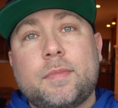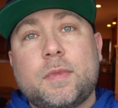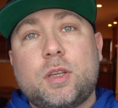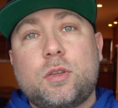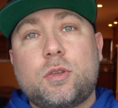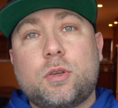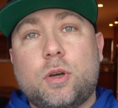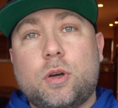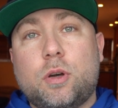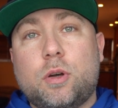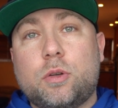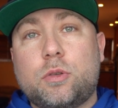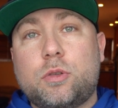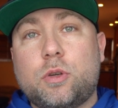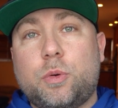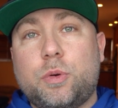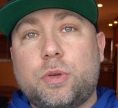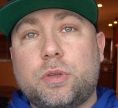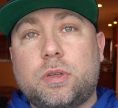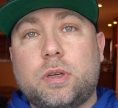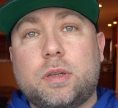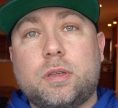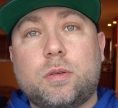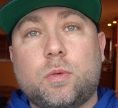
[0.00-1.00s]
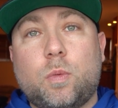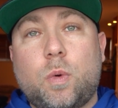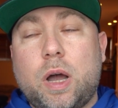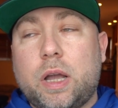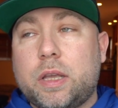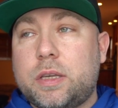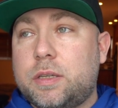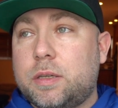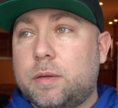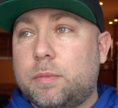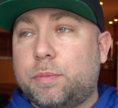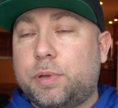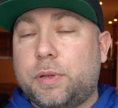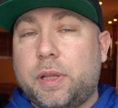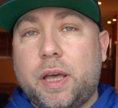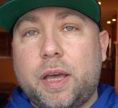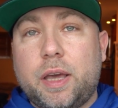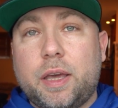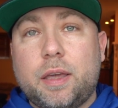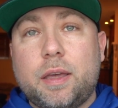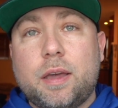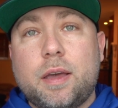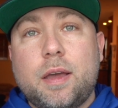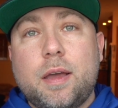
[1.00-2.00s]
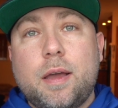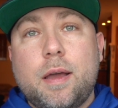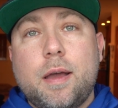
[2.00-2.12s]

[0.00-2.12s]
So it's always good to watch him play.